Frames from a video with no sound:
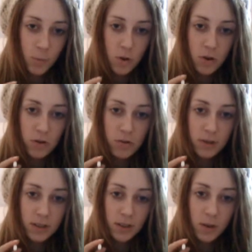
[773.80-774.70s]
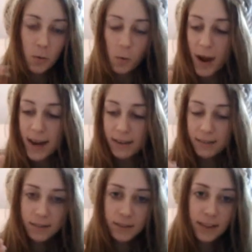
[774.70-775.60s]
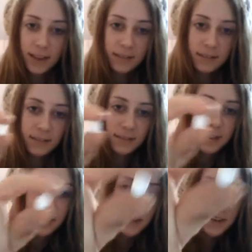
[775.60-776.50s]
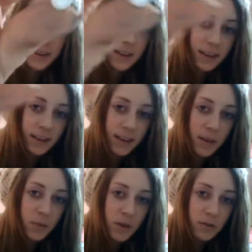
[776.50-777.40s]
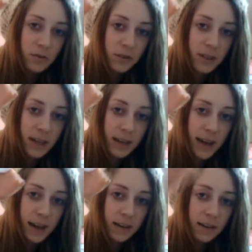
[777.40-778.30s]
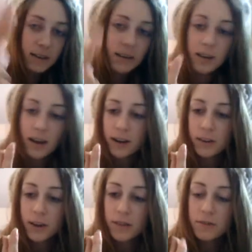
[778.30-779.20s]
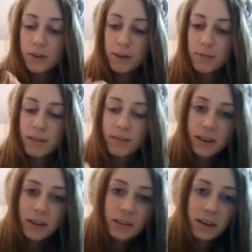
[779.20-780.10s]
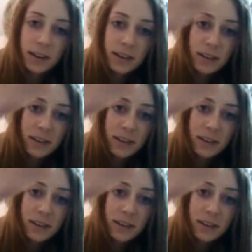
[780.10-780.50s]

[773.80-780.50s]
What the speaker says: Whoa, it's all white. Look at that. Look at that beautiful tic tac. God, look how dirty my fingers are.